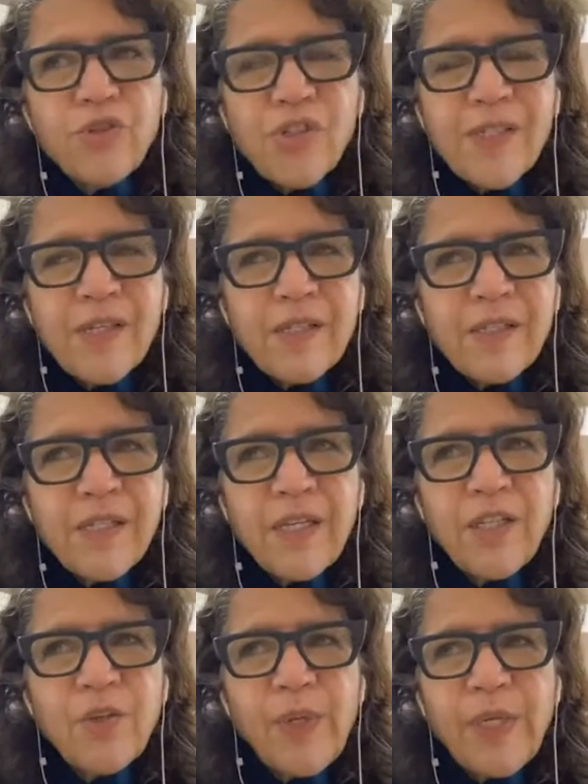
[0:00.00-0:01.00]

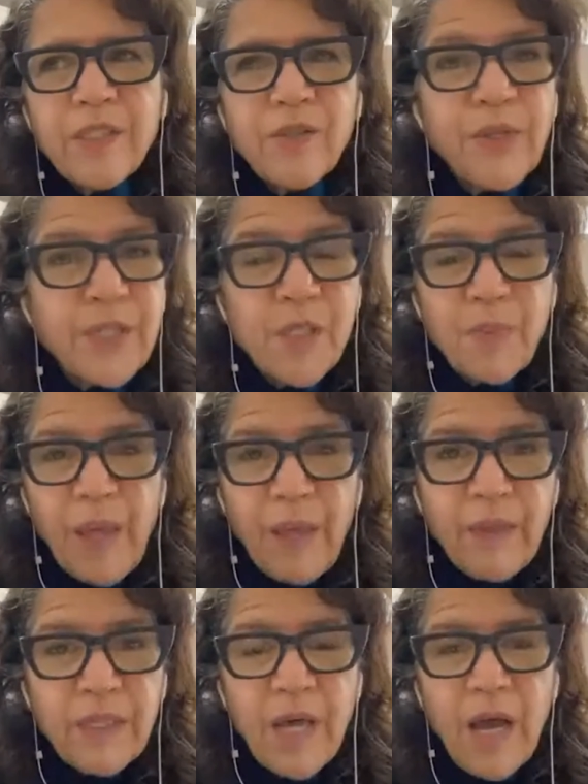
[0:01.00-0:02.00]
continuing to expand the
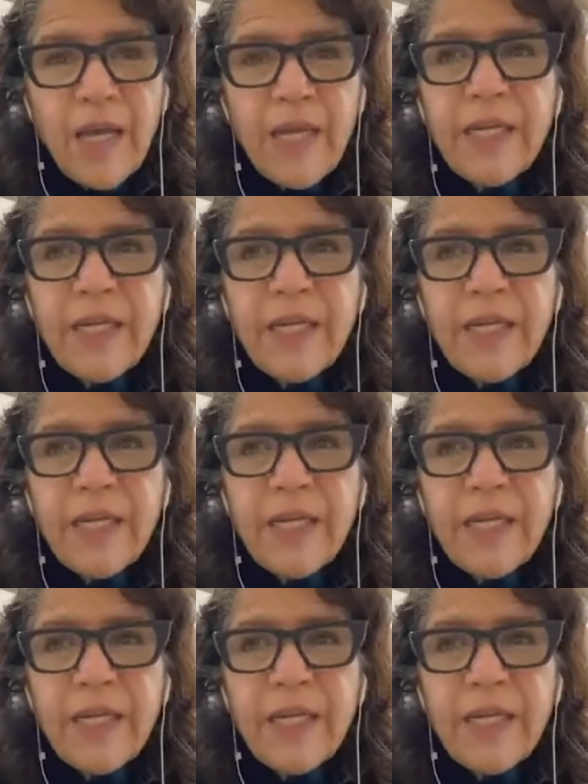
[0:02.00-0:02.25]
line,